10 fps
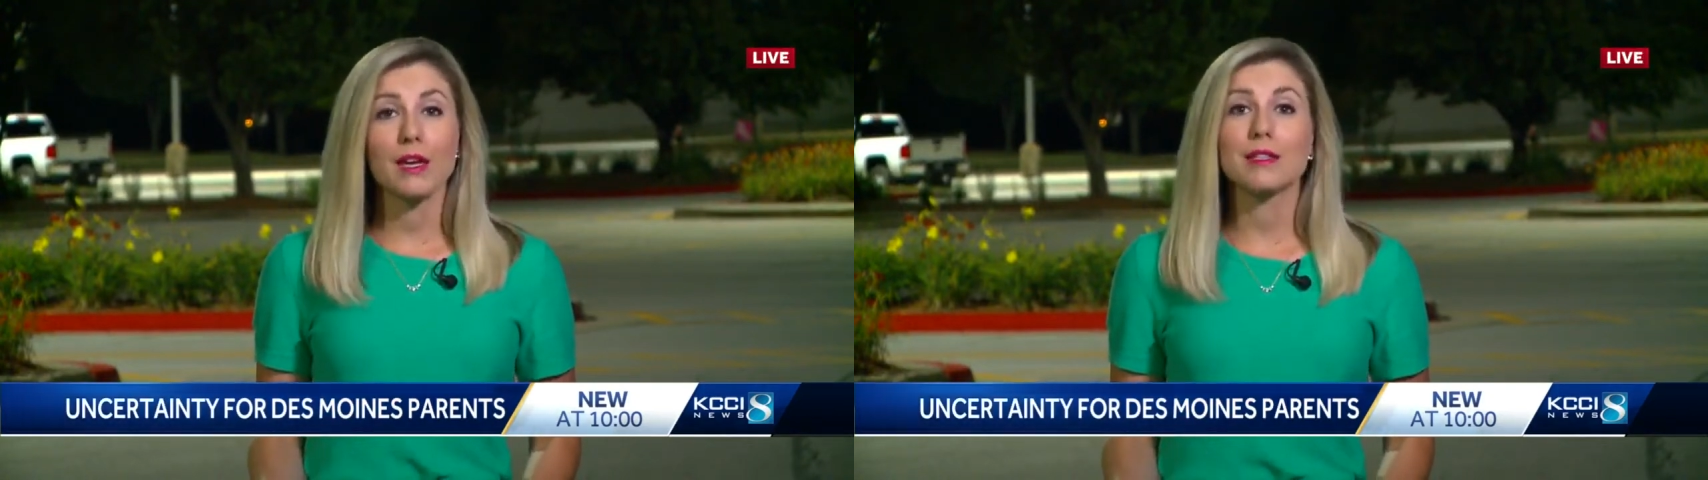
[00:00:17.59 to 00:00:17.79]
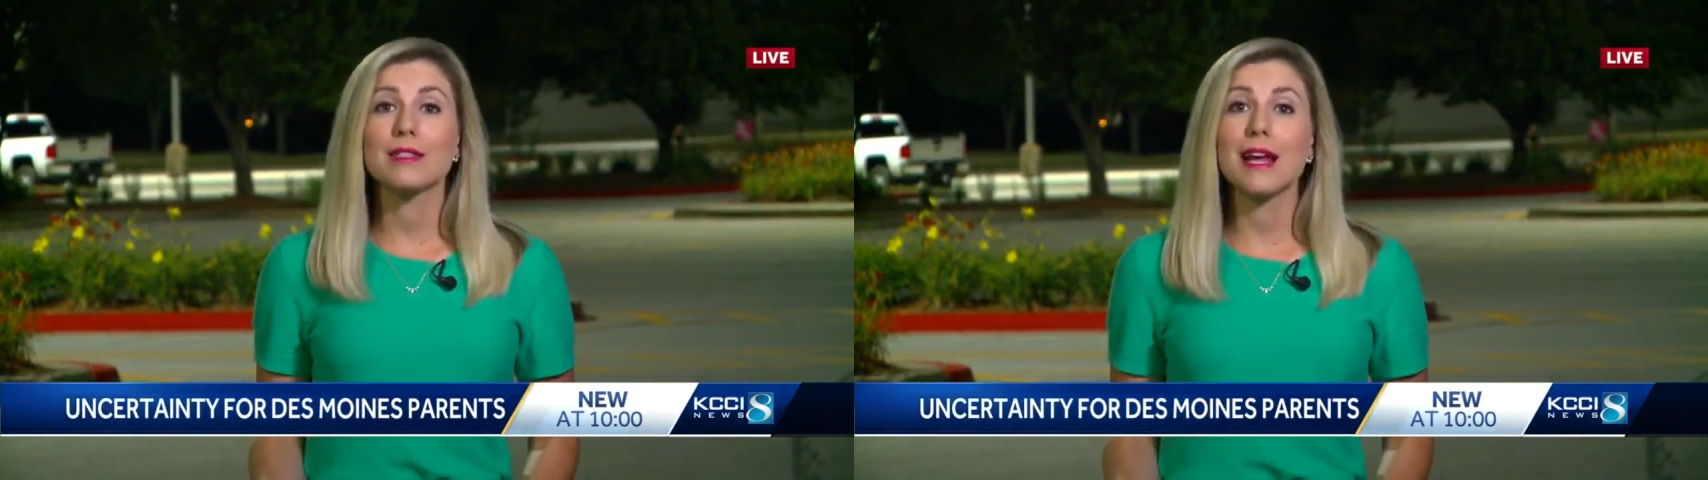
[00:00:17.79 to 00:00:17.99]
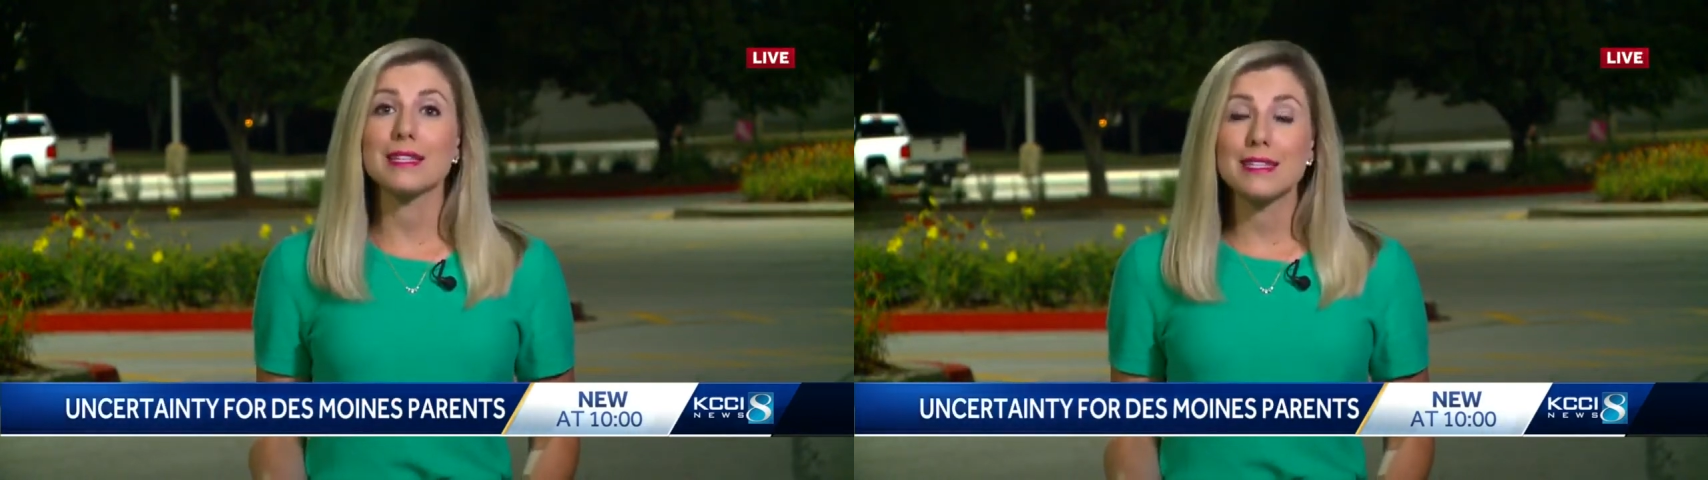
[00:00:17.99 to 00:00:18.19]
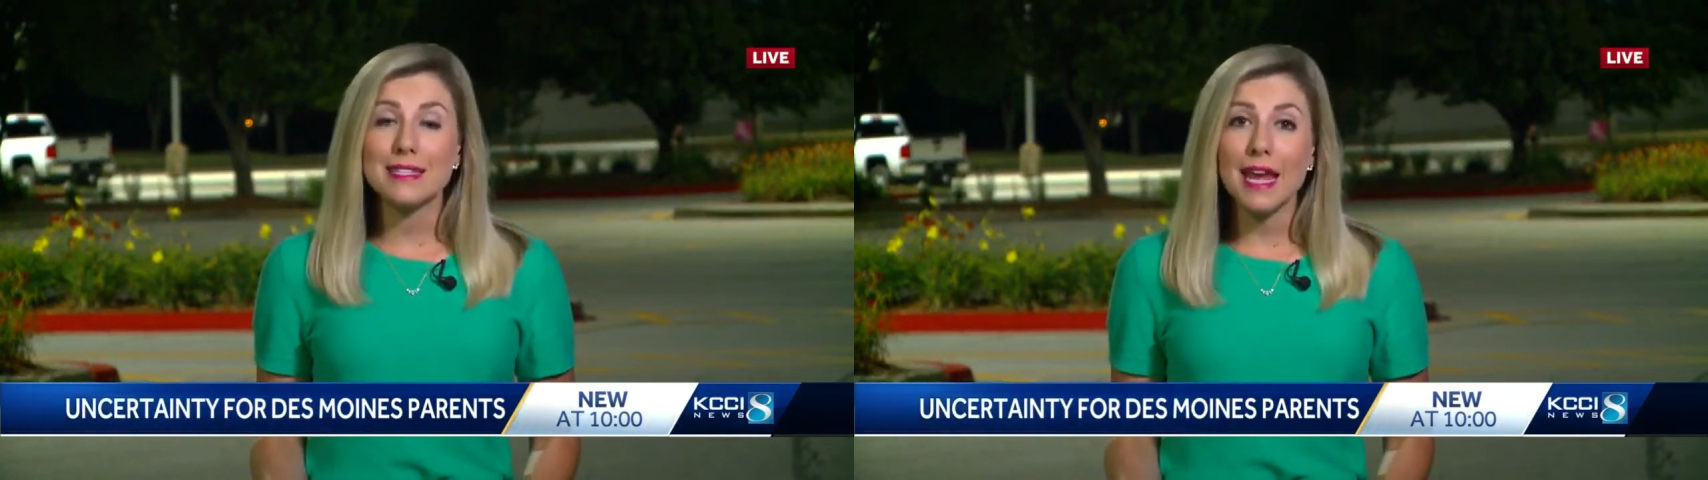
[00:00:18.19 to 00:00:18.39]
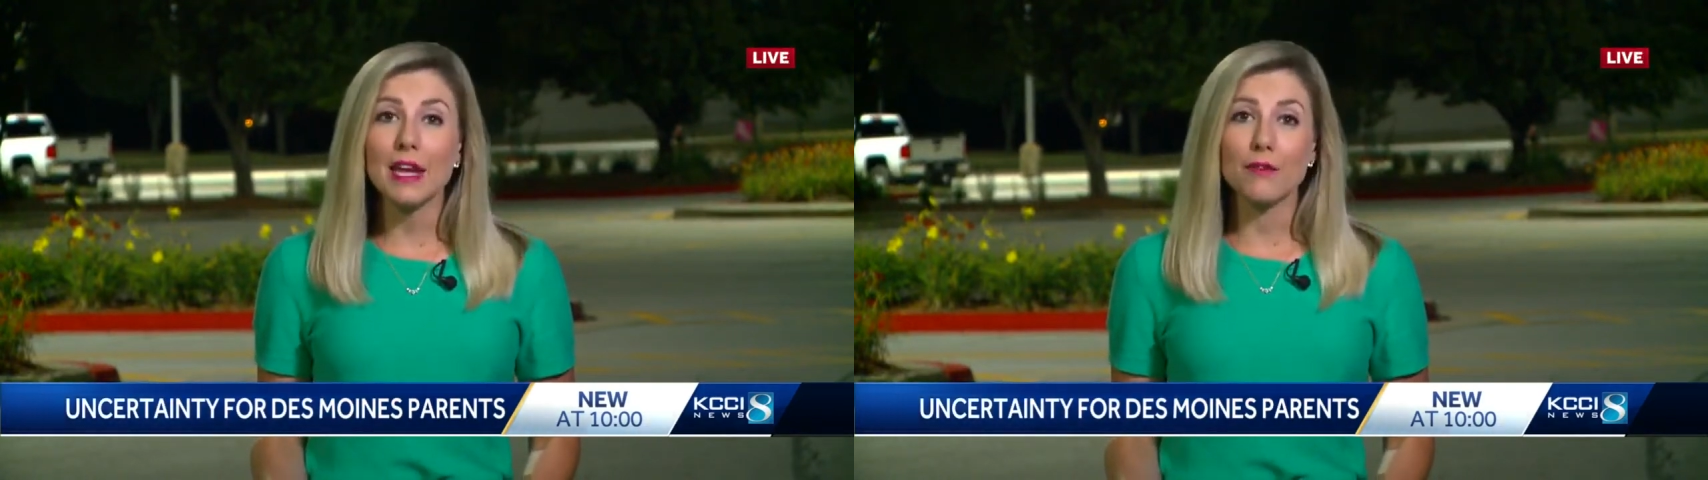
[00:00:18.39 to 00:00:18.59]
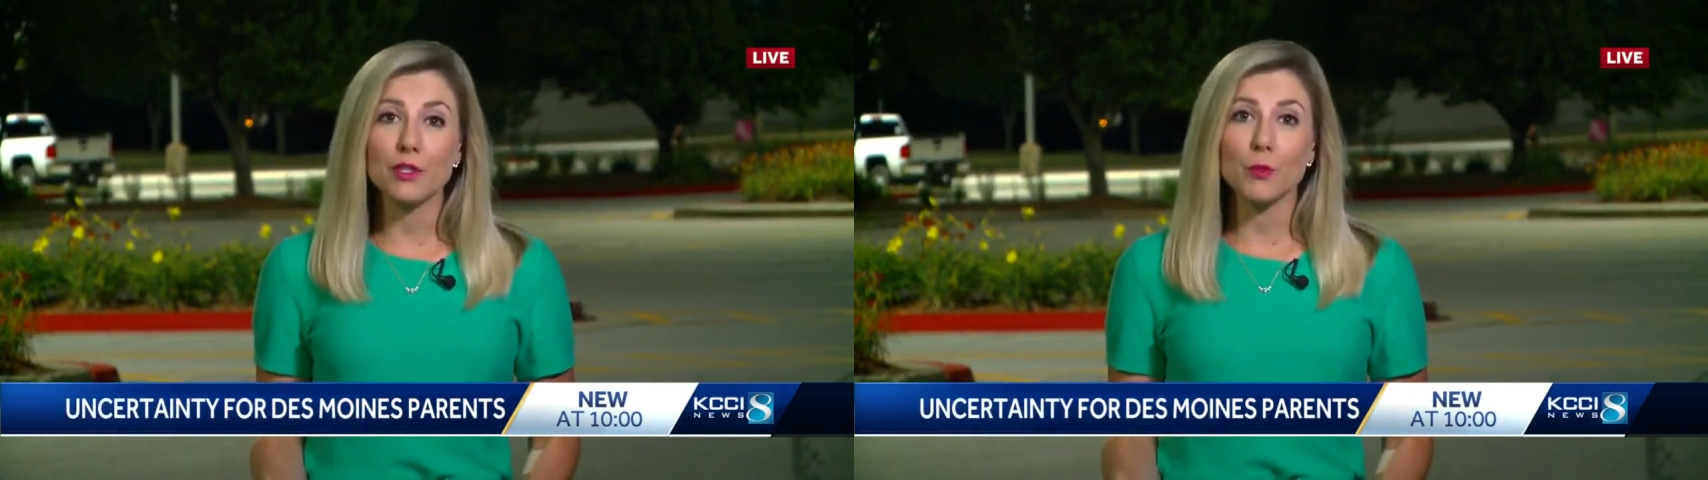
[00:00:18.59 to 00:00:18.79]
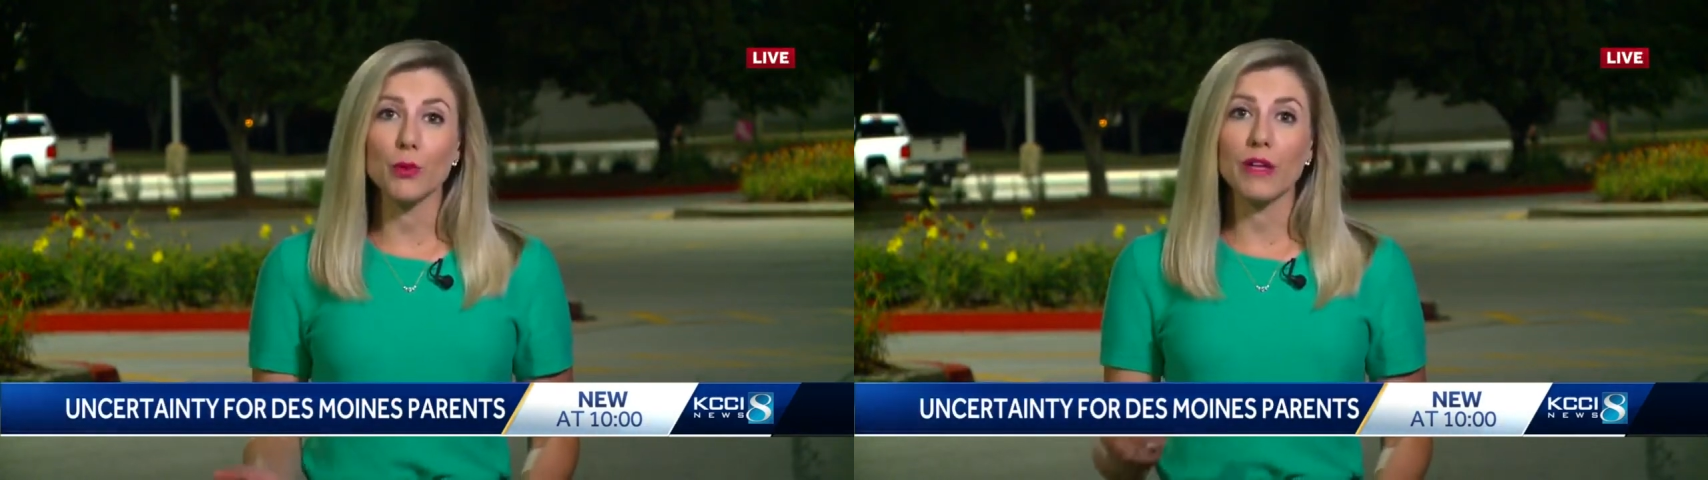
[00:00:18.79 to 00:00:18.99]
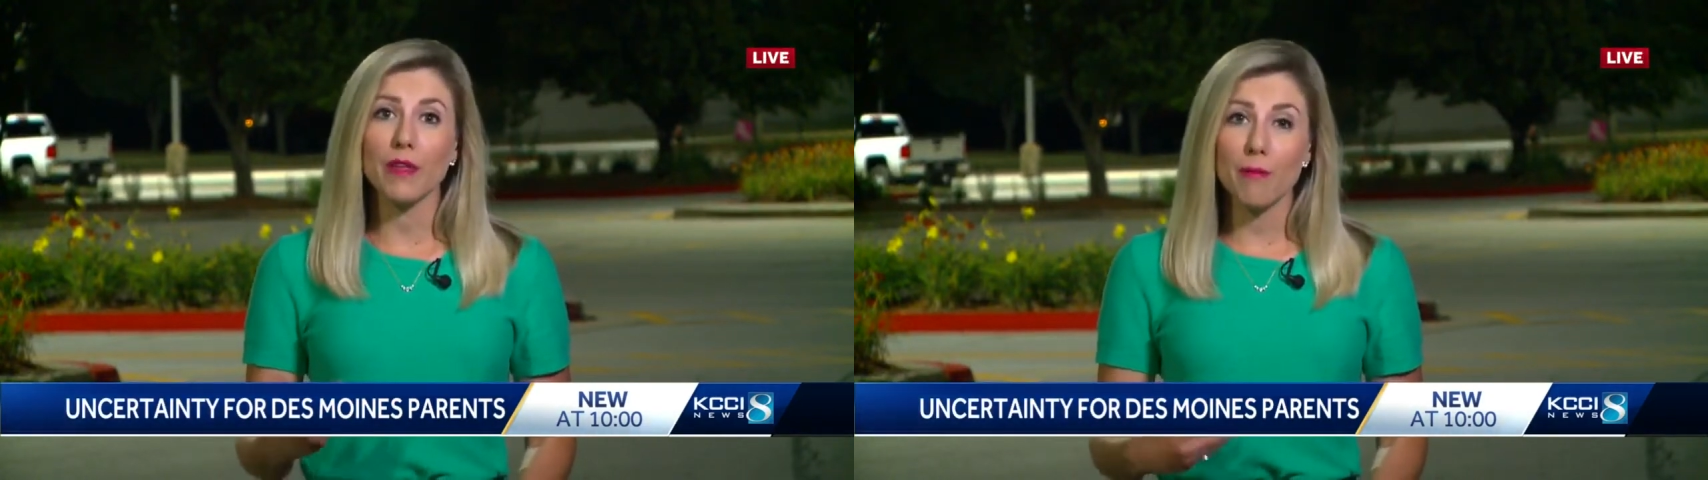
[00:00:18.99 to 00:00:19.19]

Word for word: it's not safe to bring